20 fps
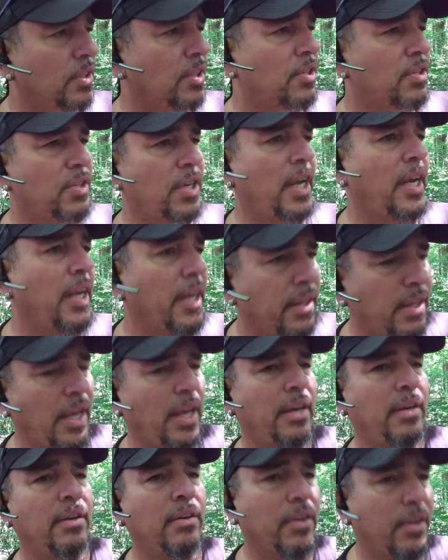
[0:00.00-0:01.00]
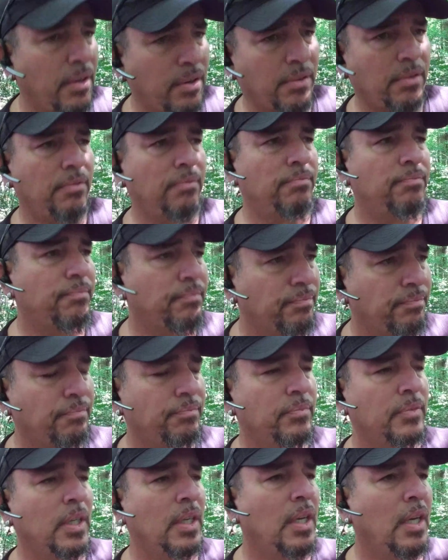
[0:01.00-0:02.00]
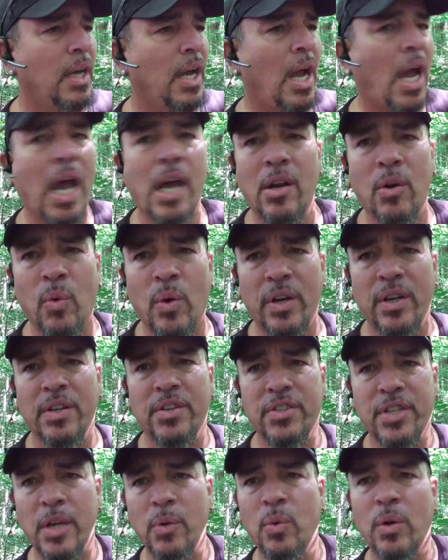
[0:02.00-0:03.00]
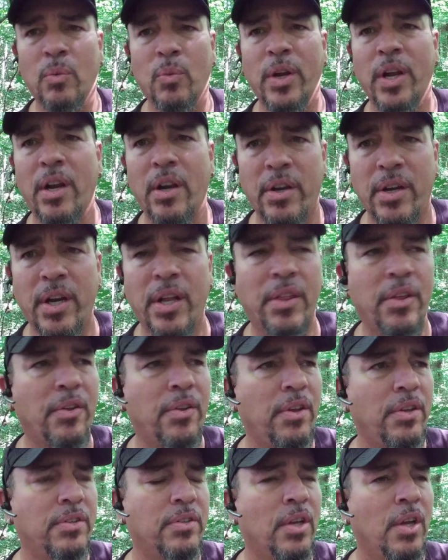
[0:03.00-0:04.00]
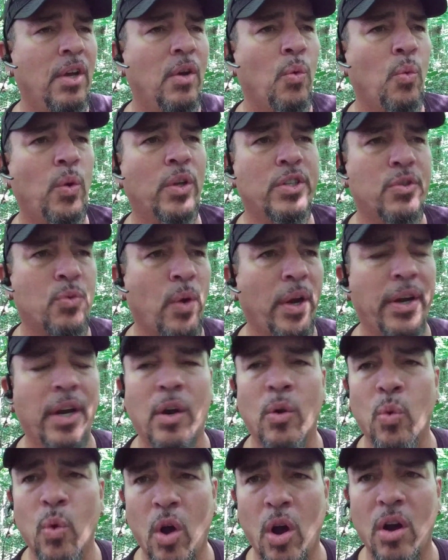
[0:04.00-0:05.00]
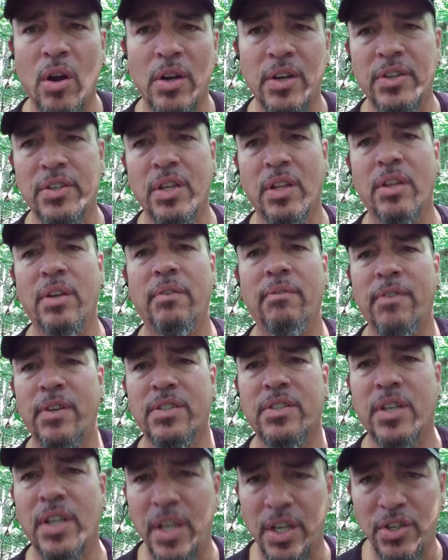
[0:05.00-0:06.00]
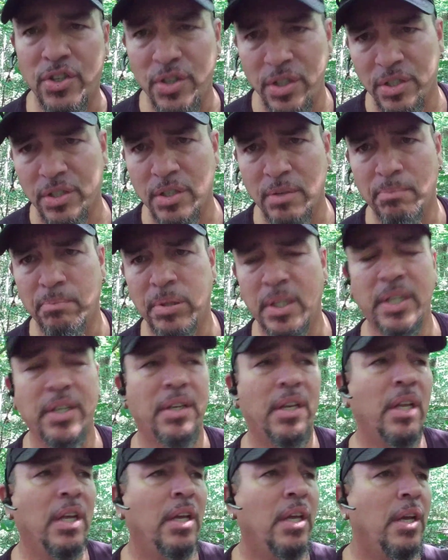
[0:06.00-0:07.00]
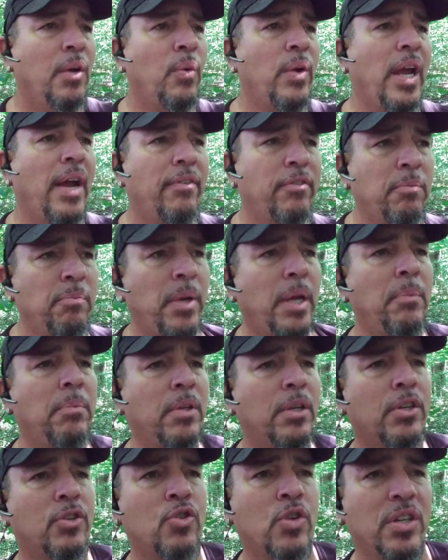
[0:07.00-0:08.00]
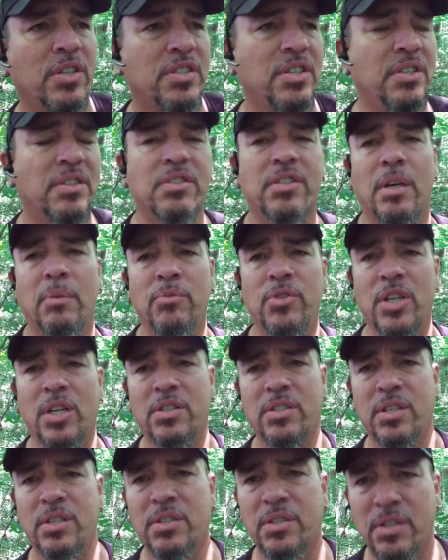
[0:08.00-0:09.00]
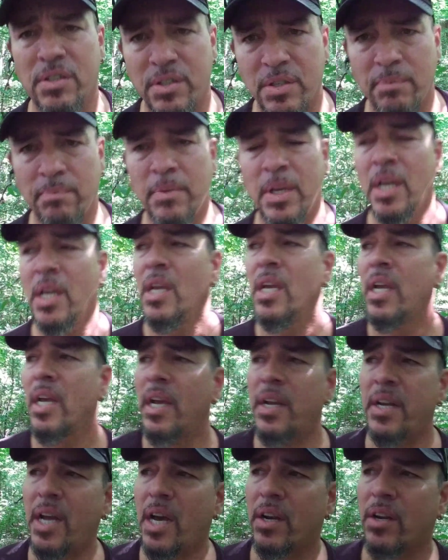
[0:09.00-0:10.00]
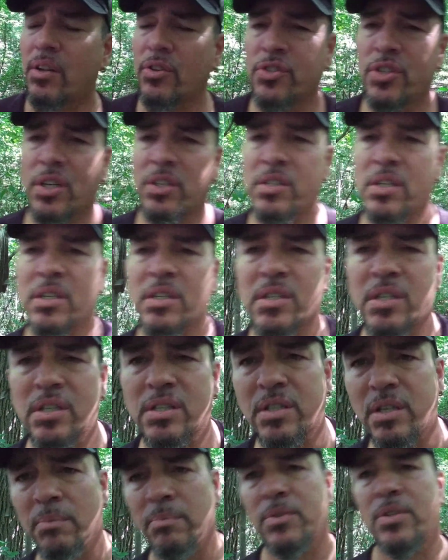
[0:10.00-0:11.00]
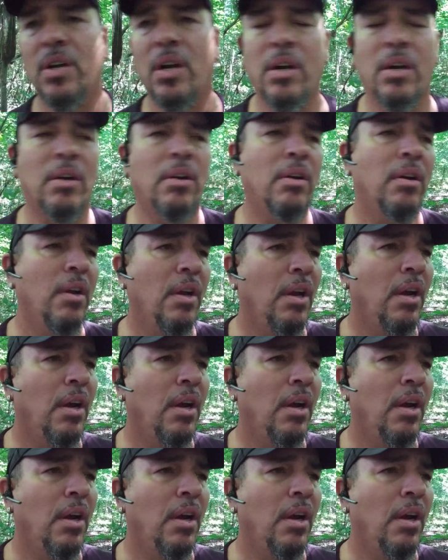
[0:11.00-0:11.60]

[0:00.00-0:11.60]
say that, you know, I don't want to say one way or the other there's what's right or wrong until an investigation is complete. And we have to be able to trust in some justice system, and not all justice systems are